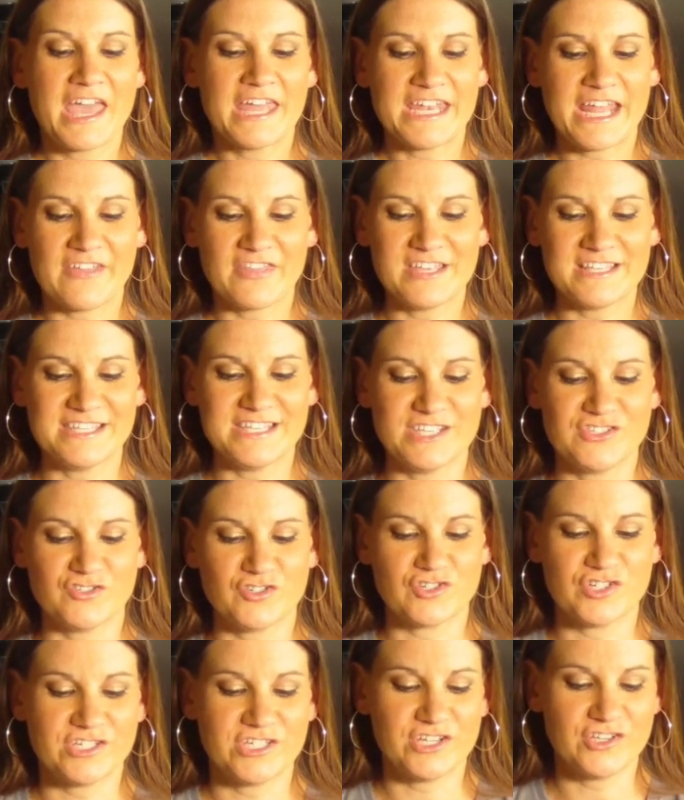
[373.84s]
Now this is
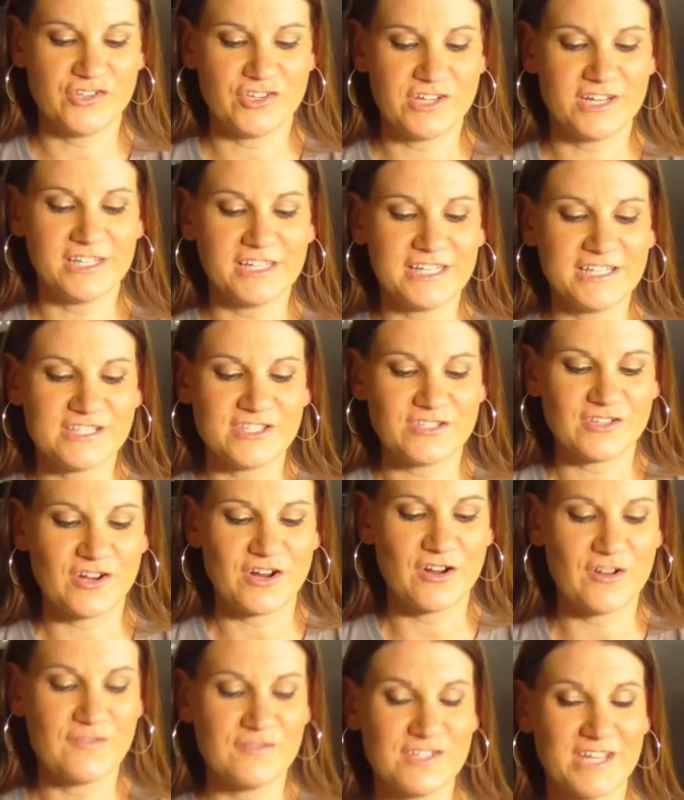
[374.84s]
traditionally
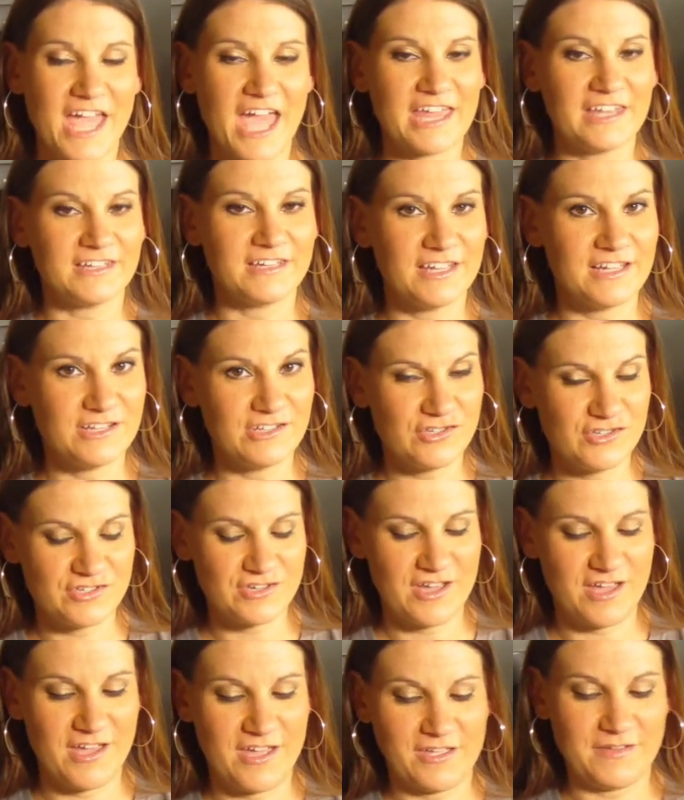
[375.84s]
served at
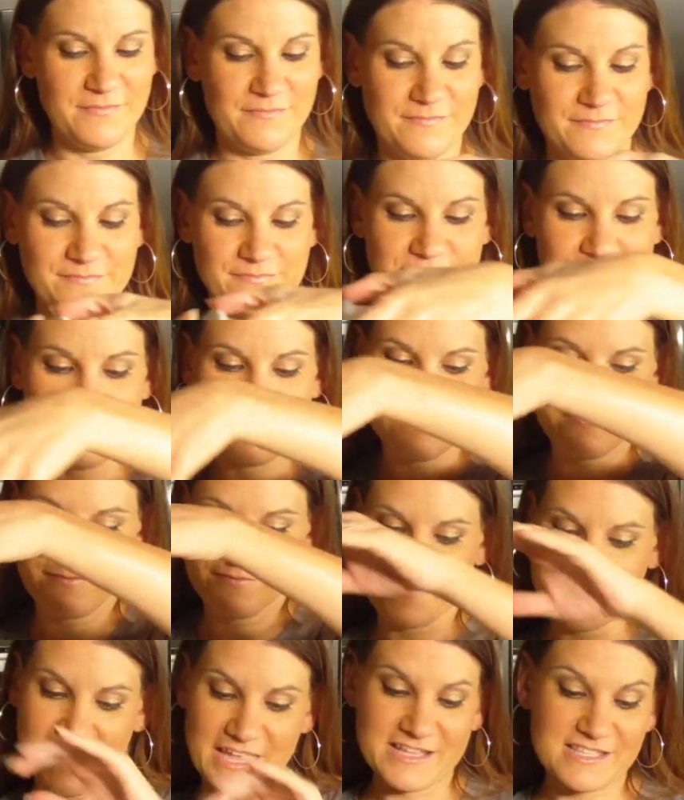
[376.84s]
lunchtime.
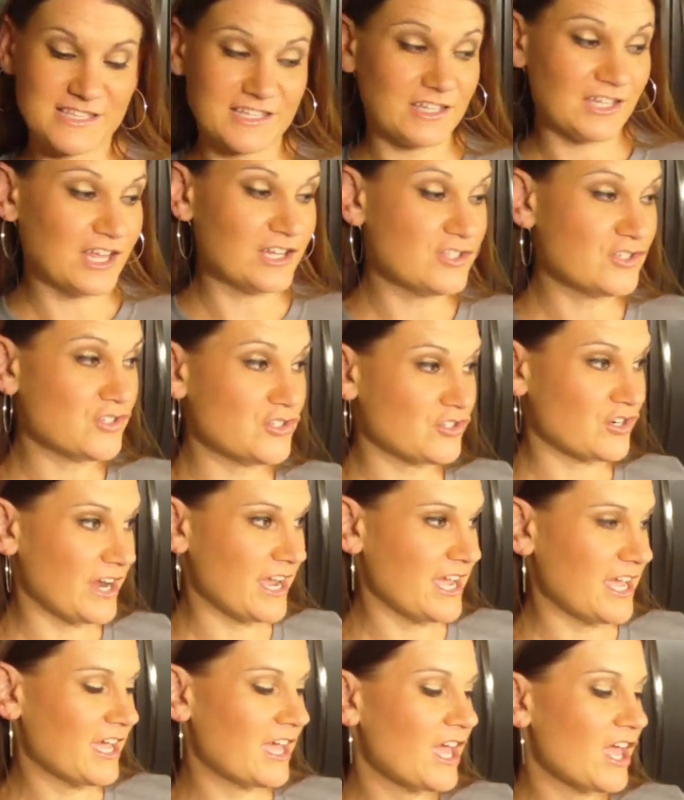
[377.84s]
It's a lunch
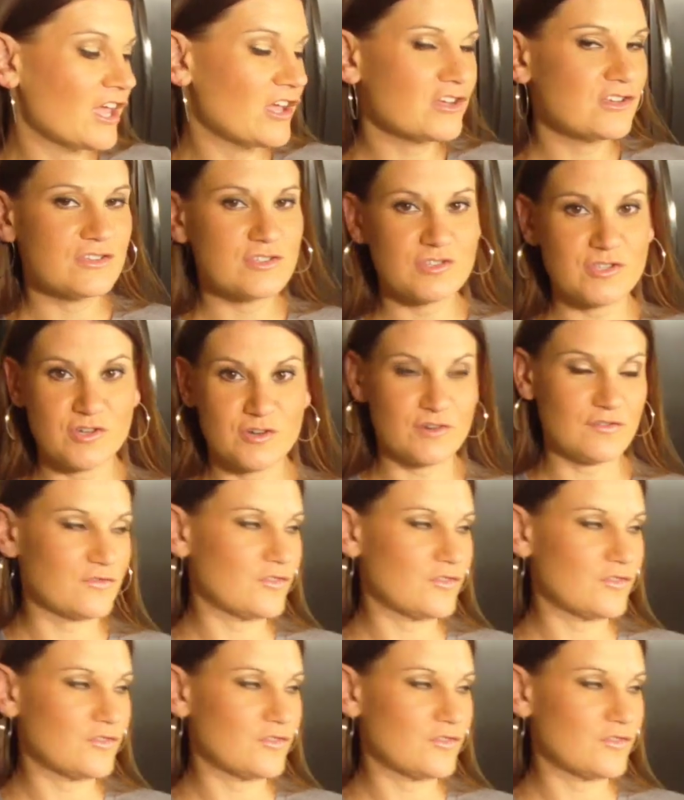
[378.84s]
drink served